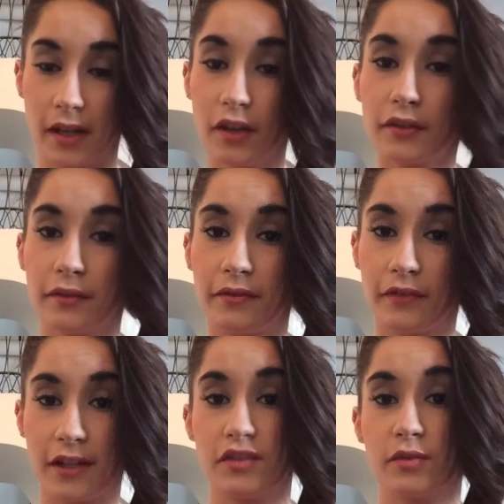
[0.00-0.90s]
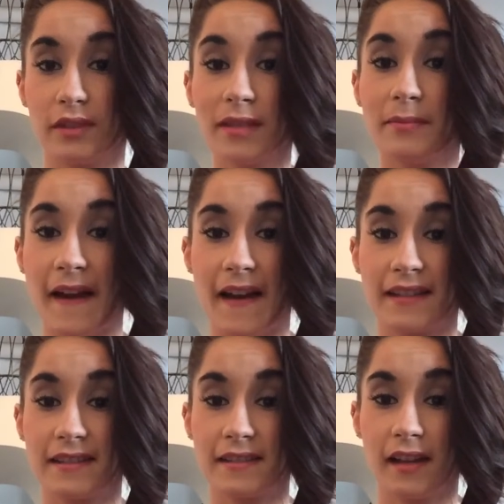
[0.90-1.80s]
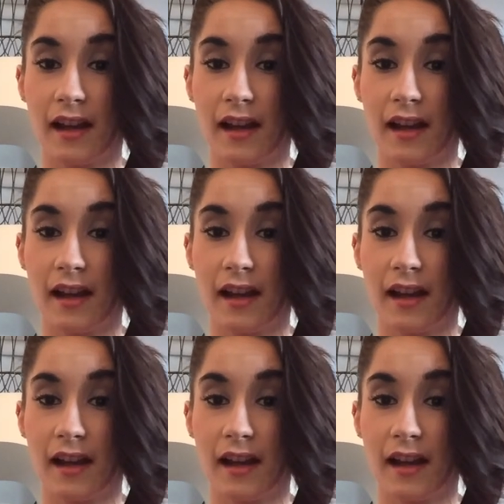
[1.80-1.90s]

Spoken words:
other friends who did pass,